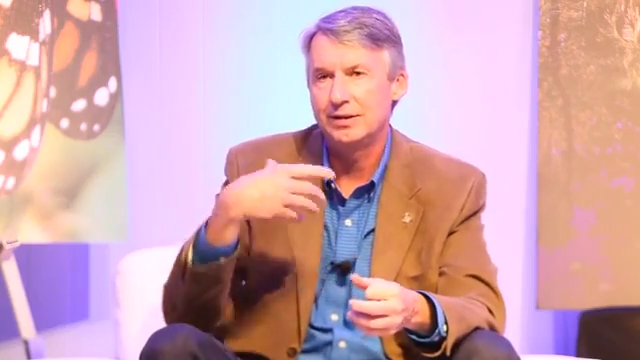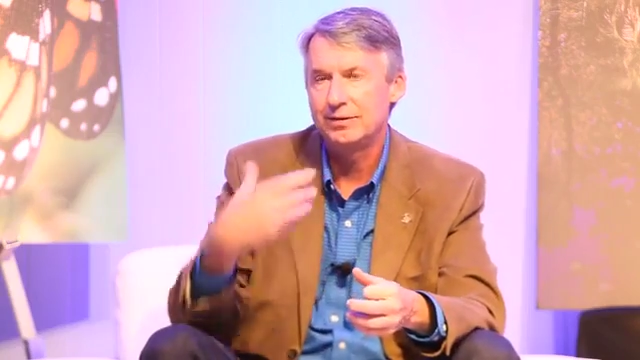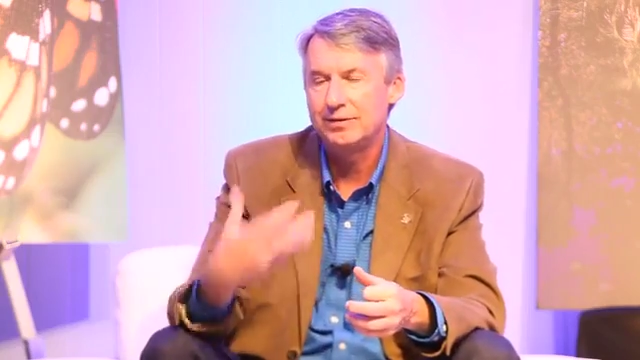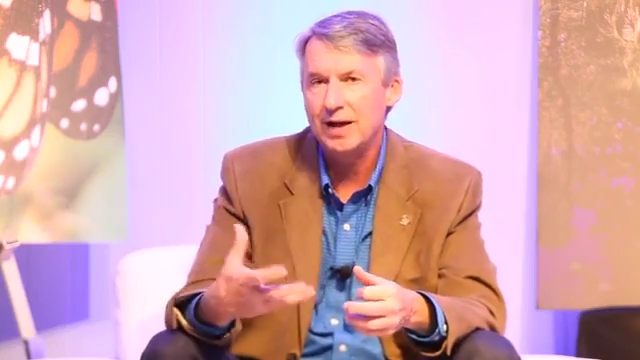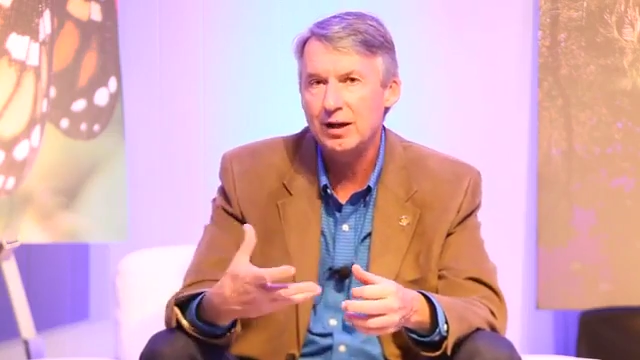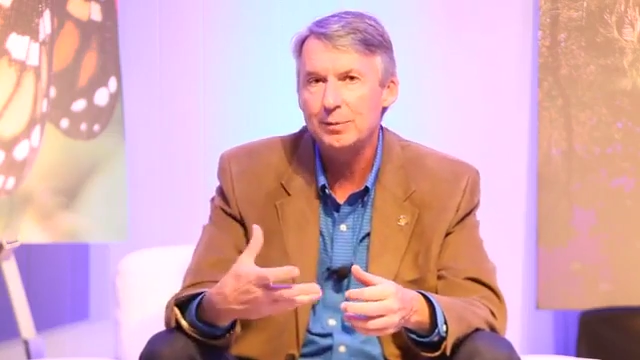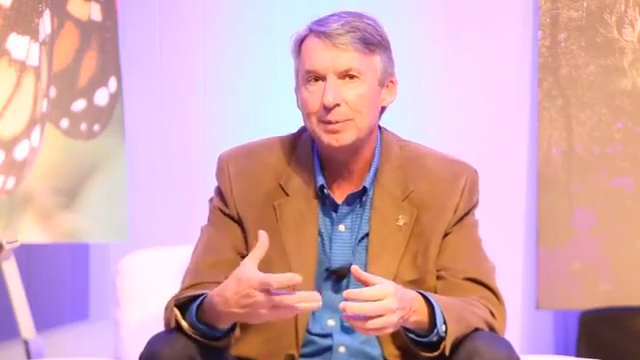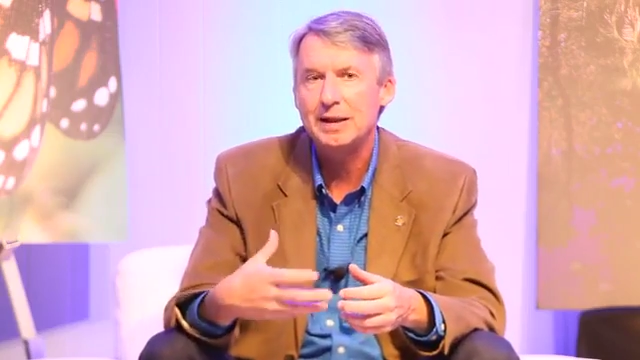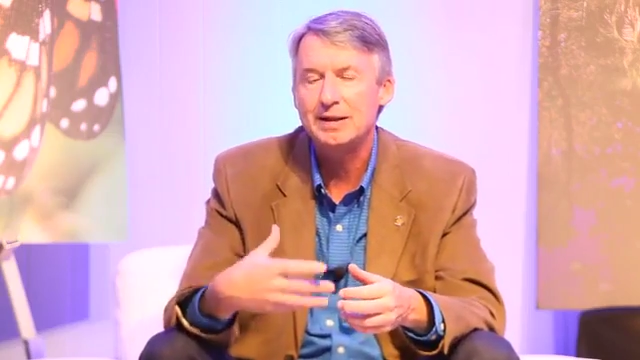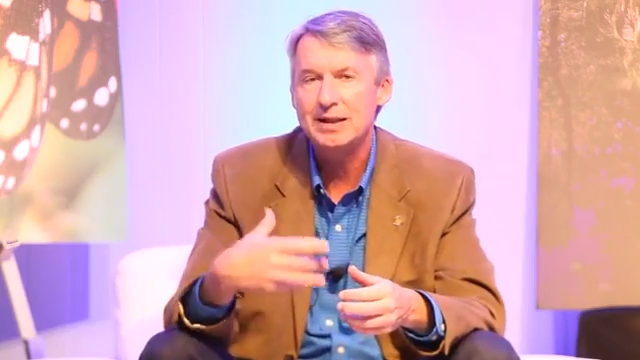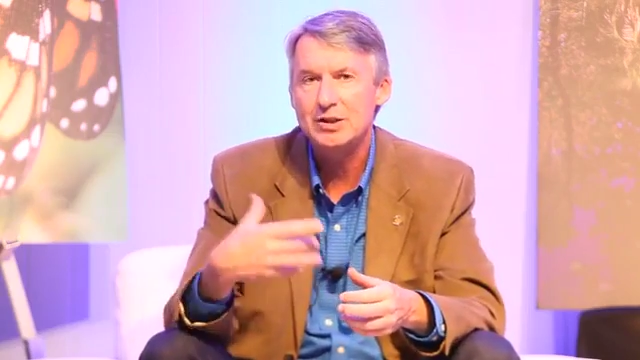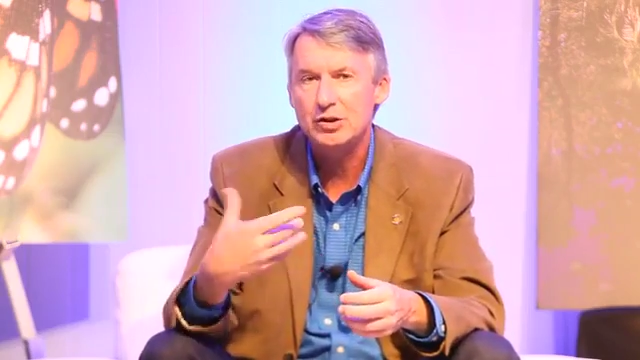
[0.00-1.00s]

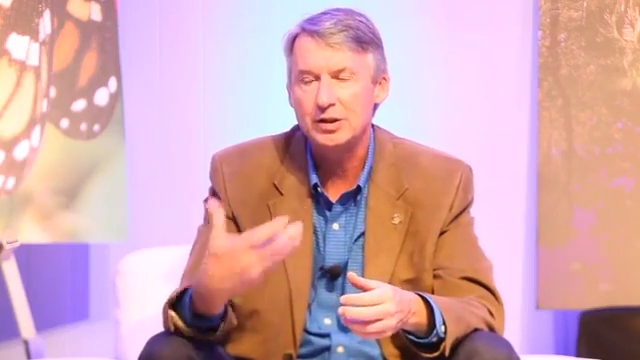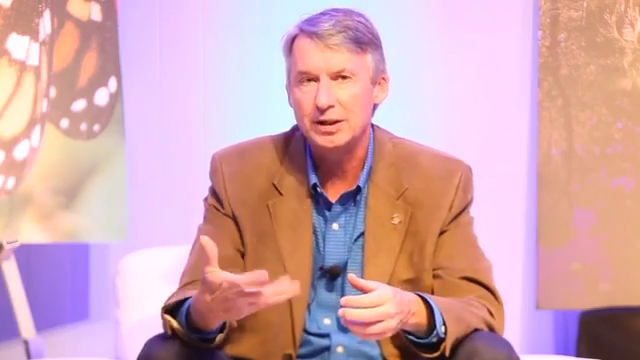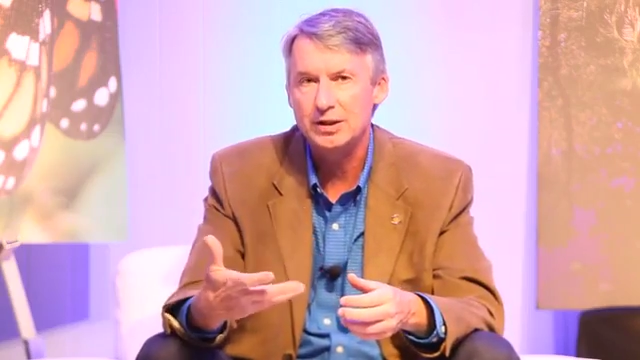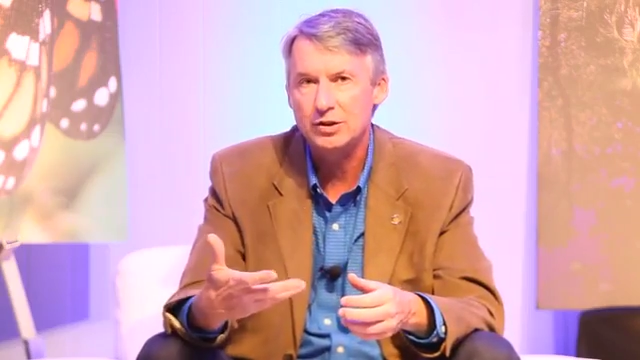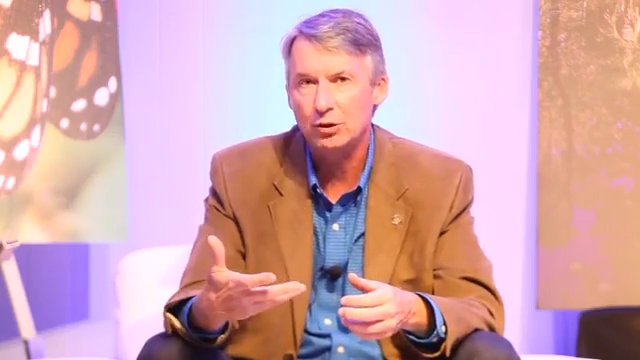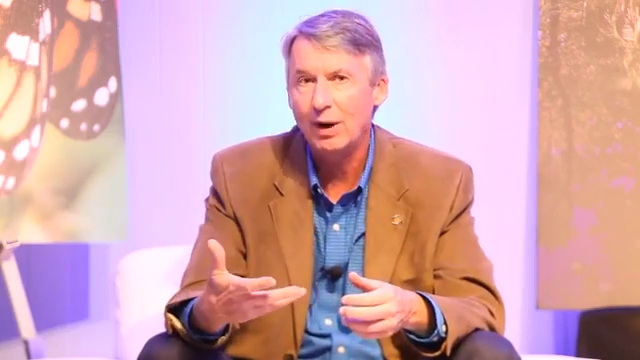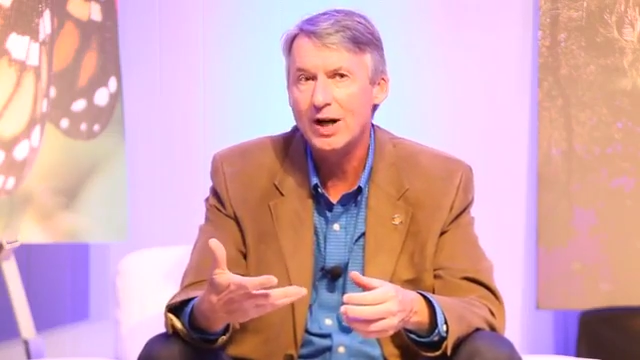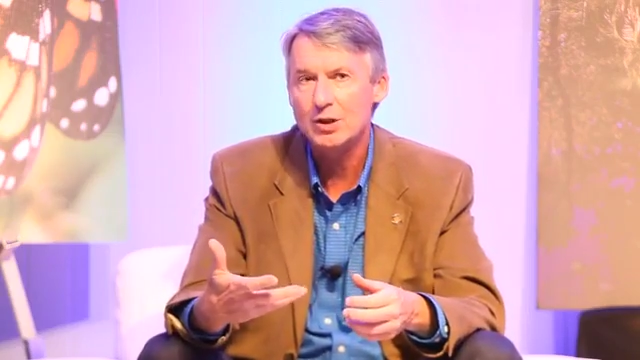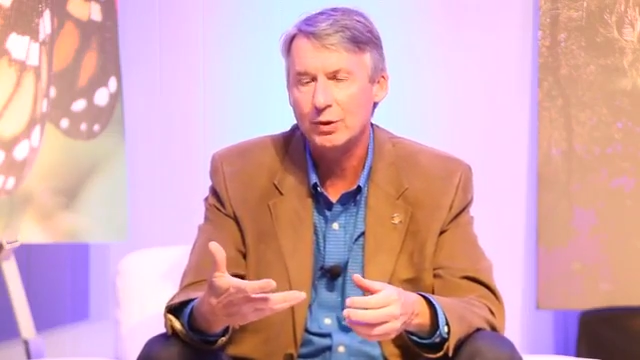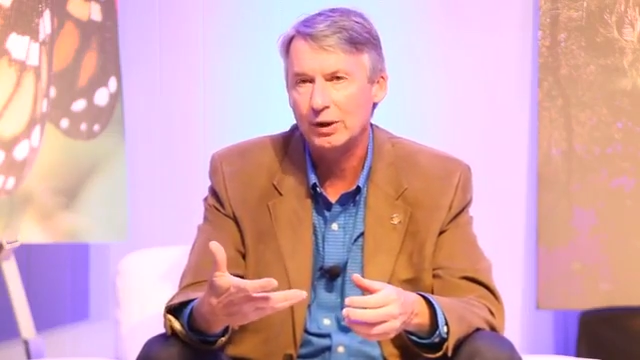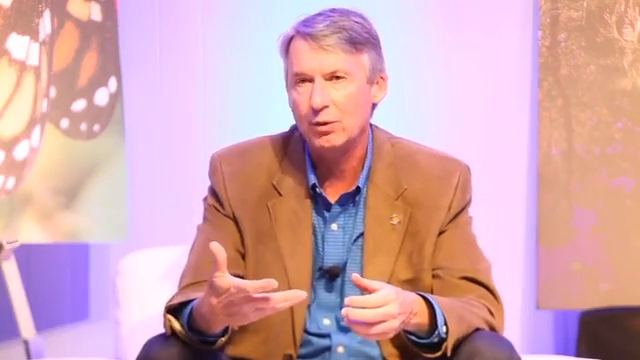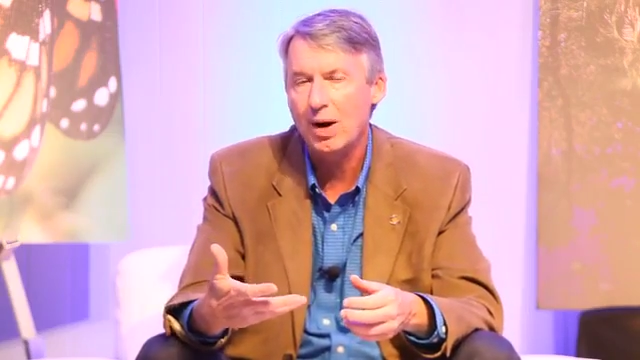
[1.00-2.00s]
developing these, these graduate